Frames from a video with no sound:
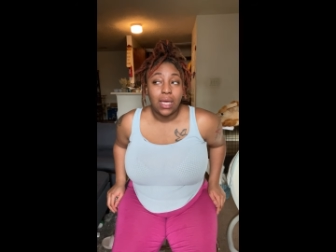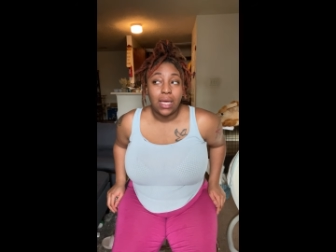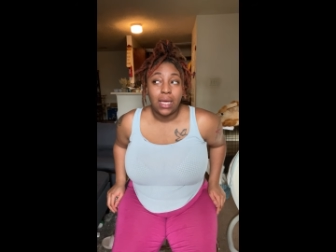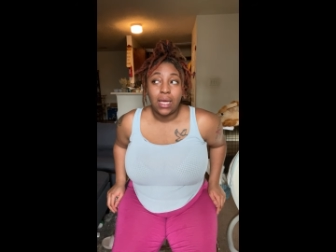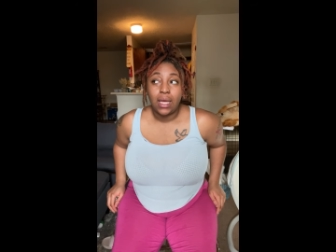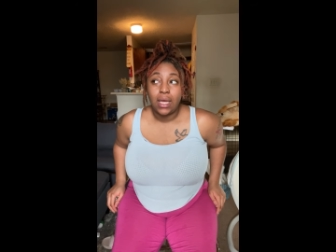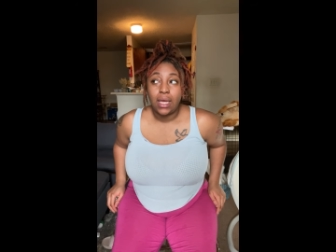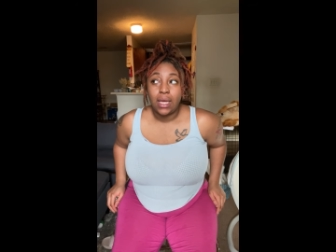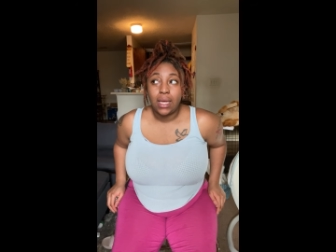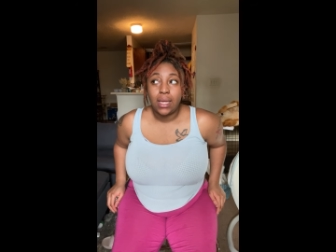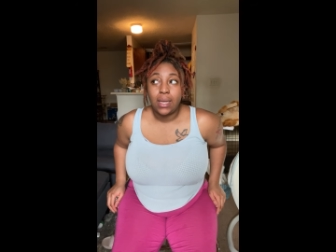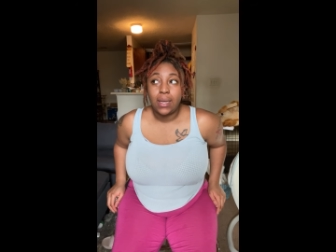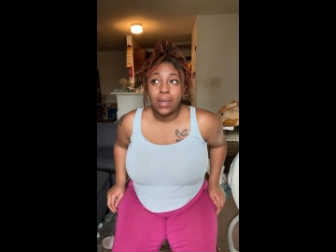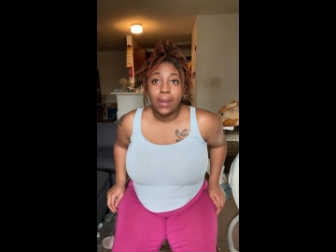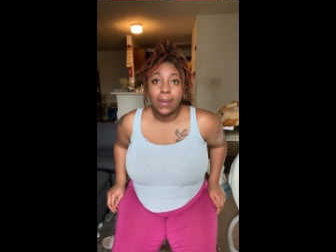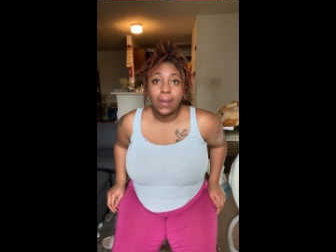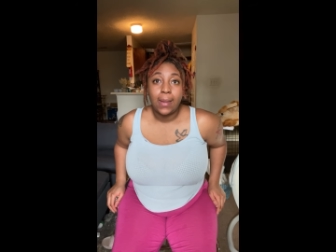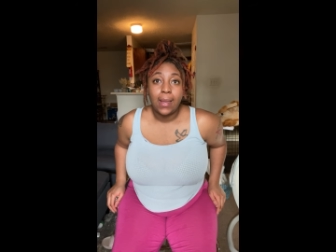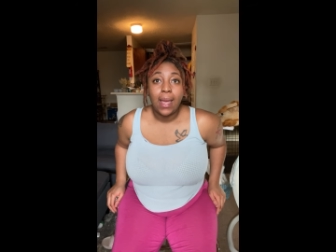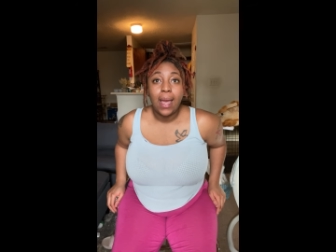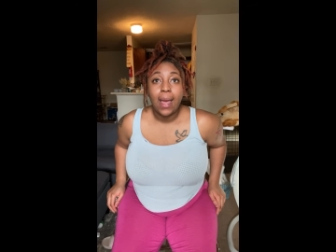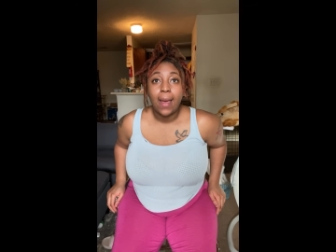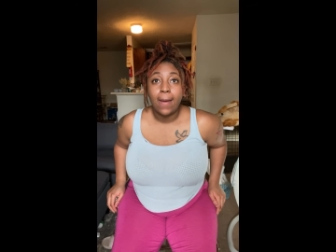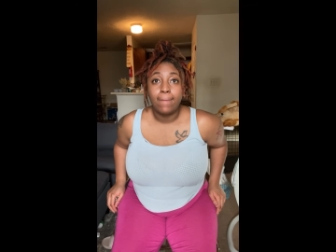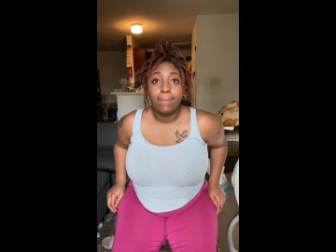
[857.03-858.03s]
And
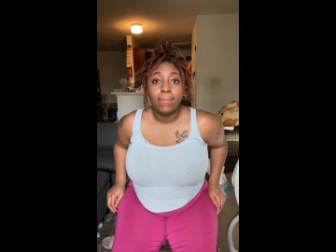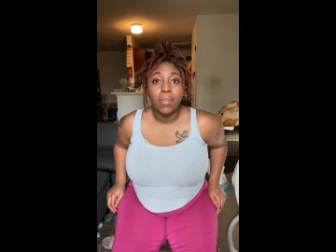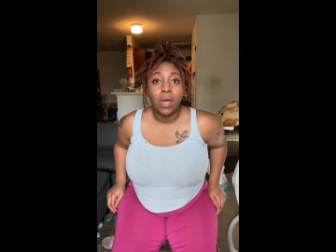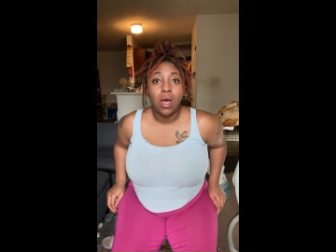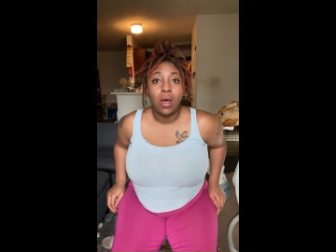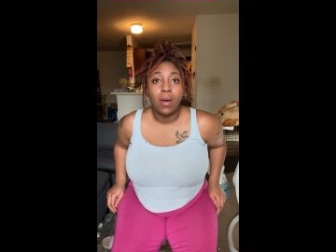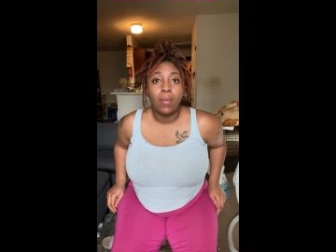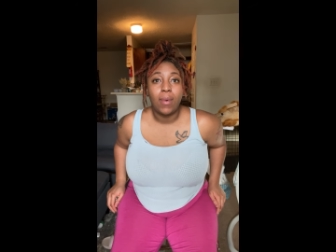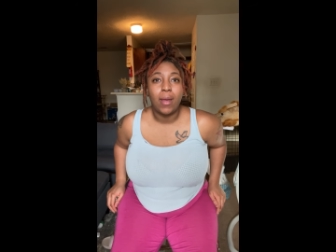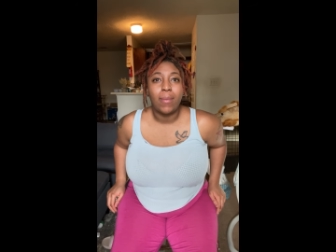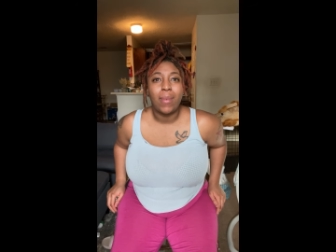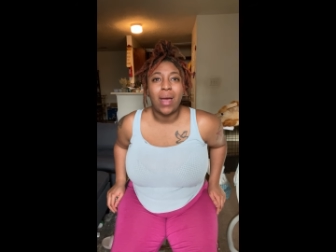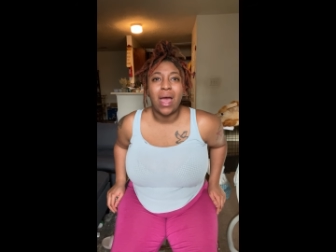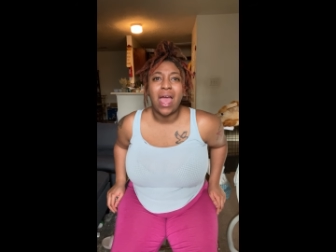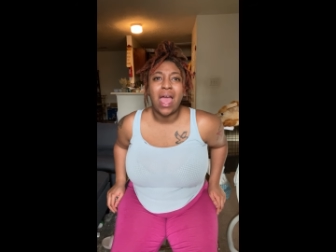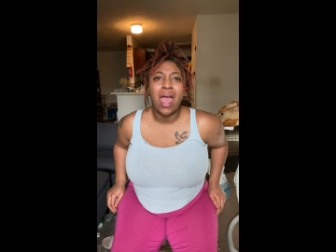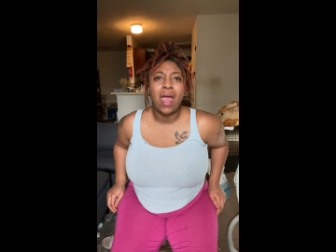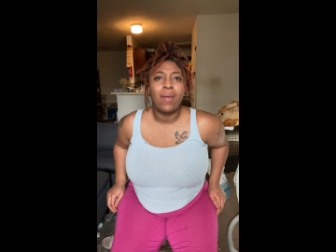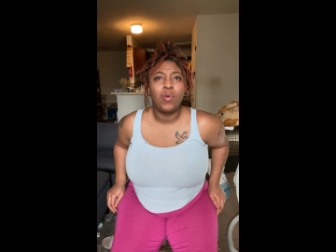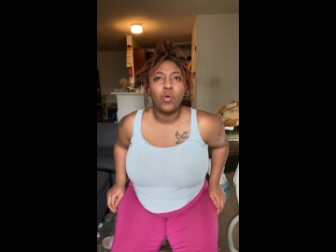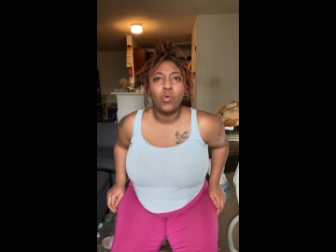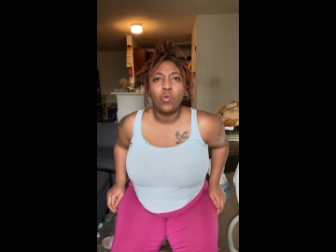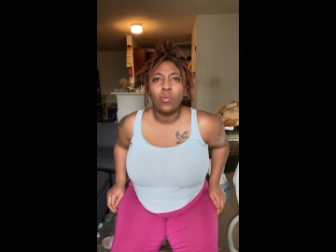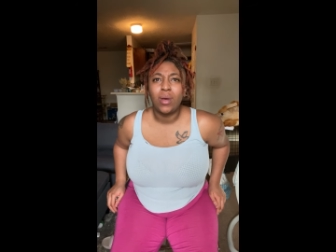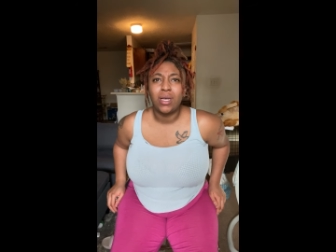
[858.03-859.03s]
yeah, um, am I
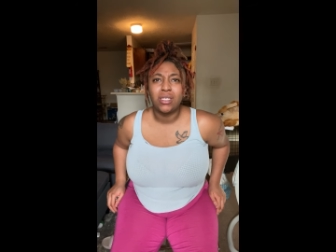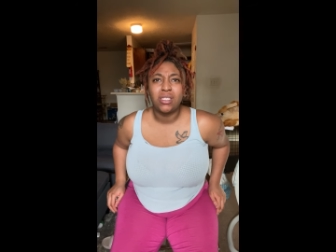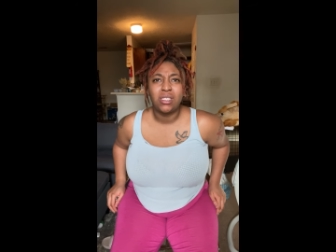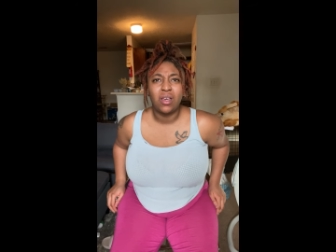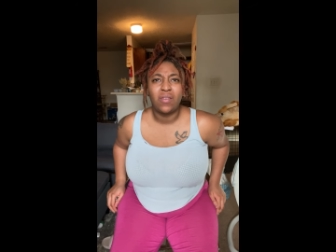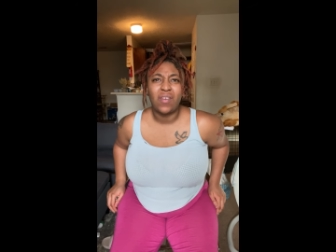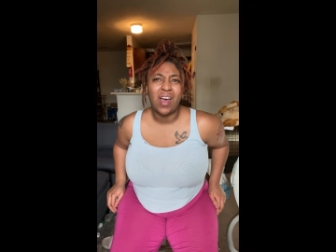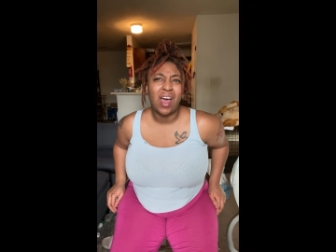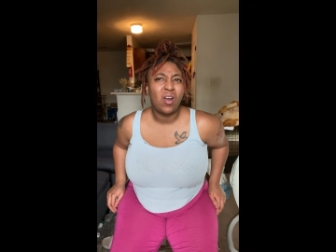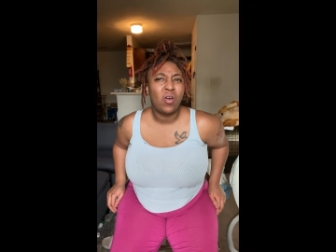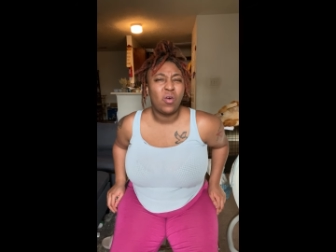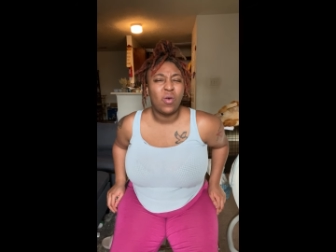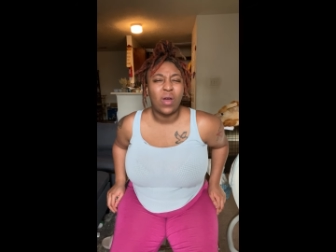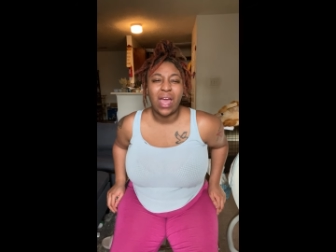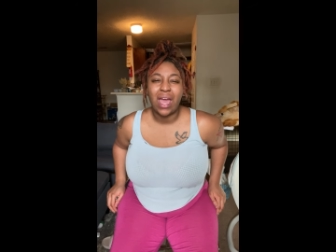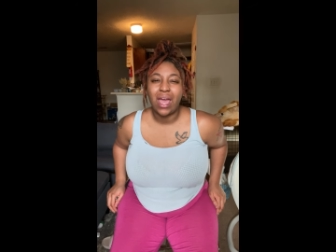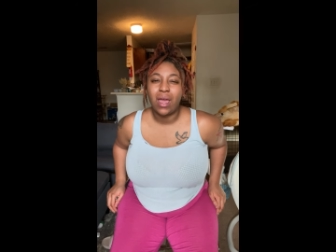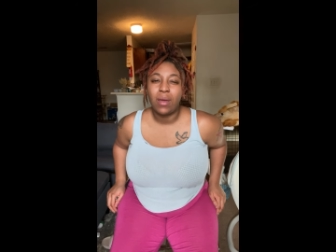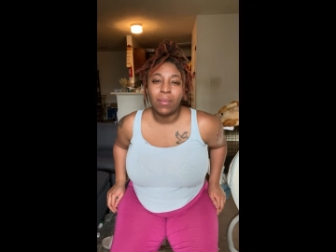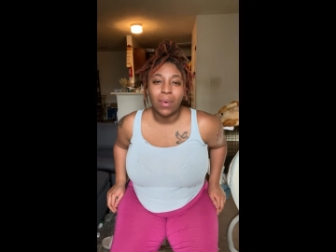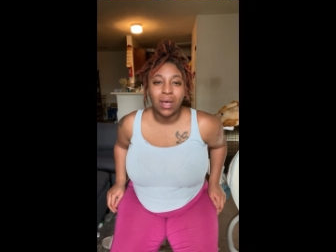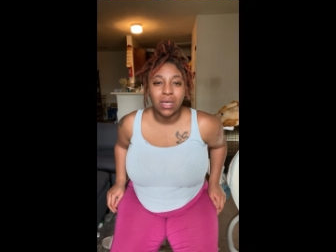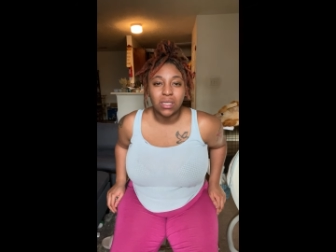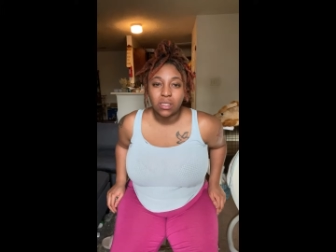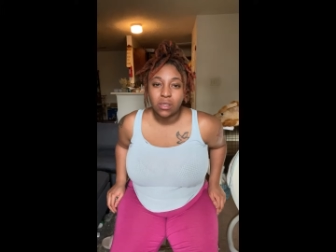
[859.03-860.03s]
happy with myself? I don't
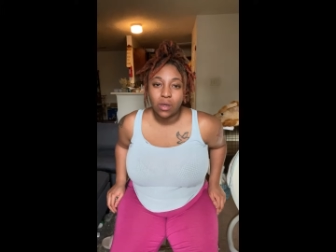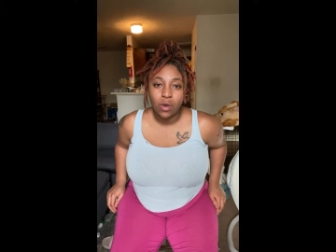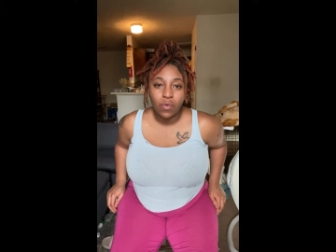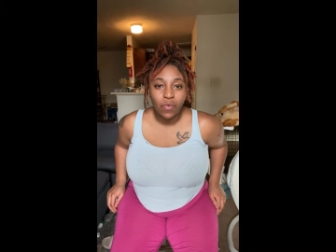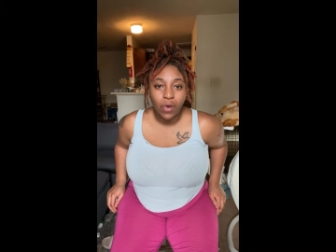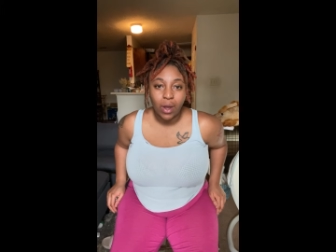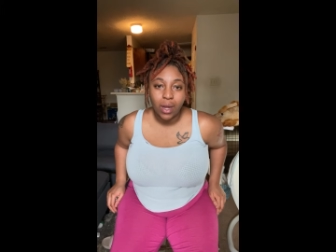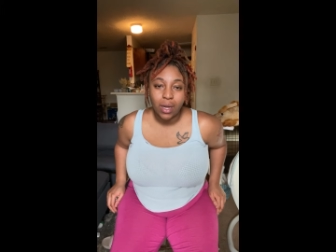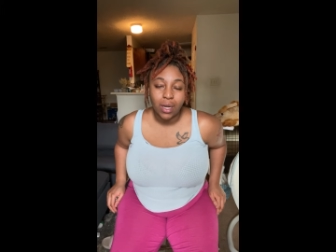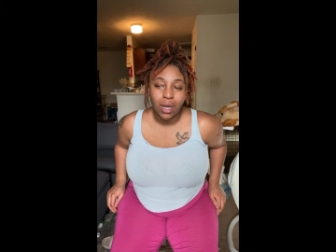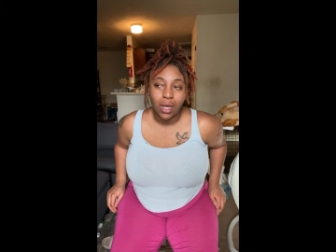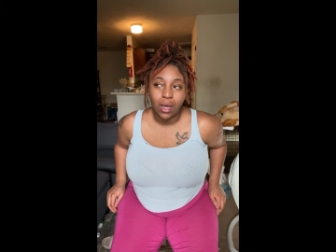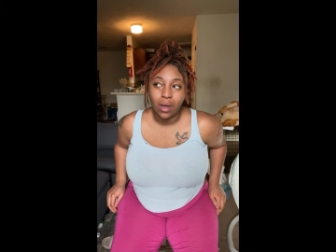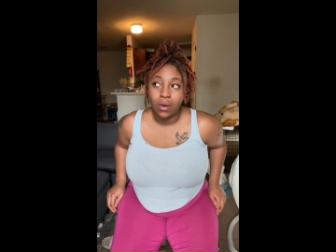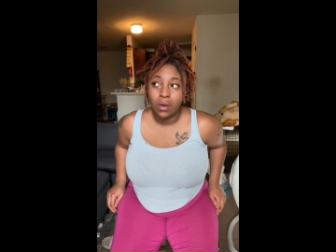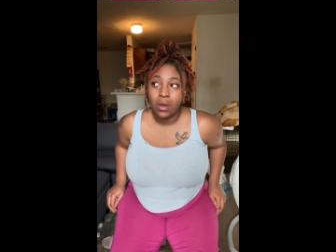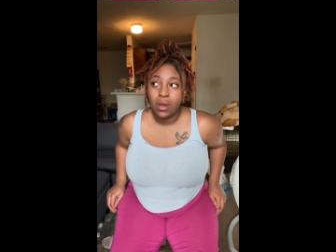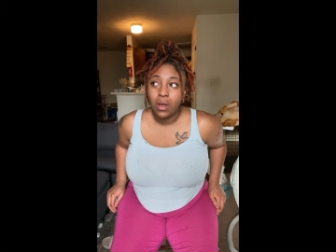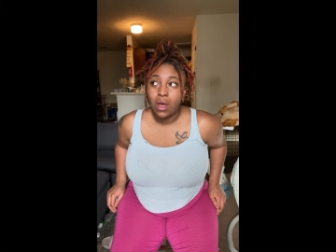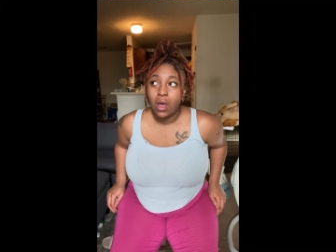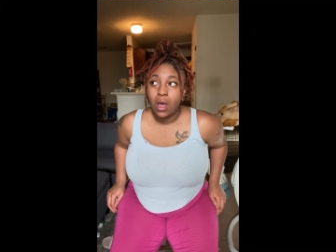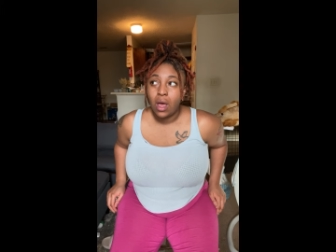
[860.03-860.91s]
hate myself right now.